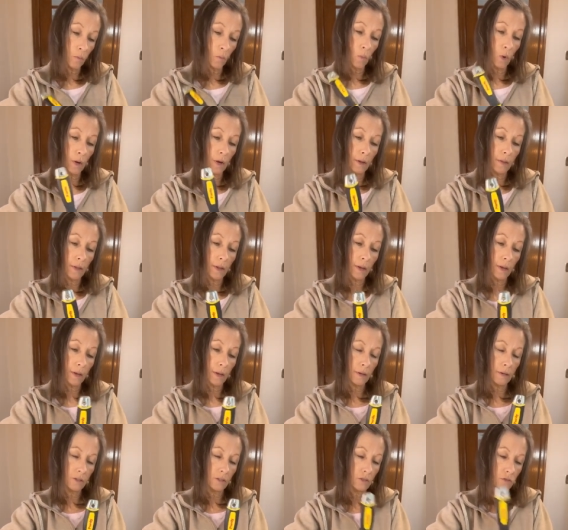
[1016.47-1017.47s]
in one of
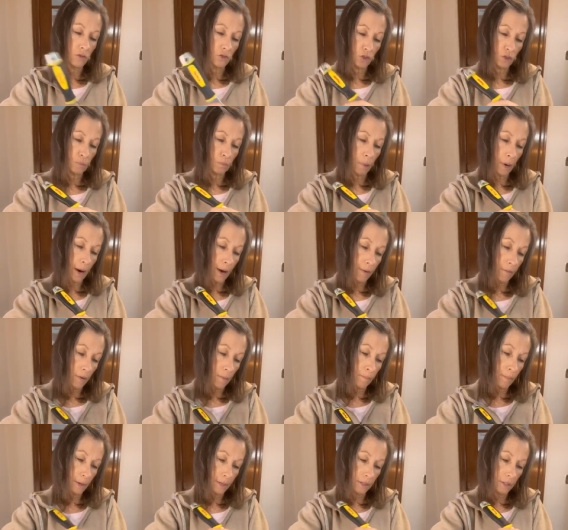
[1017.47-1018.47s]
these, just
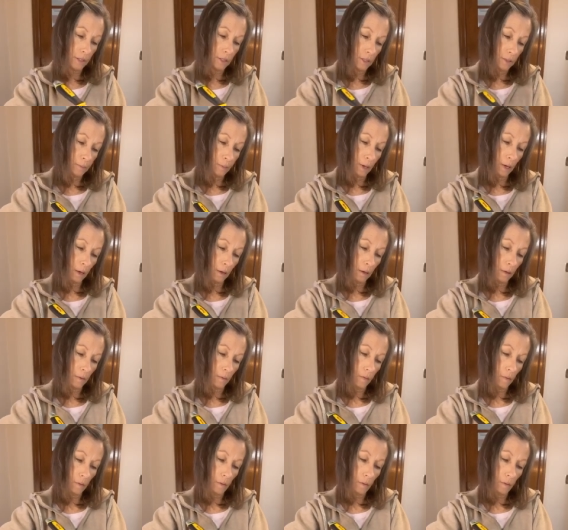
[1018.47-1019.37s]
private message me.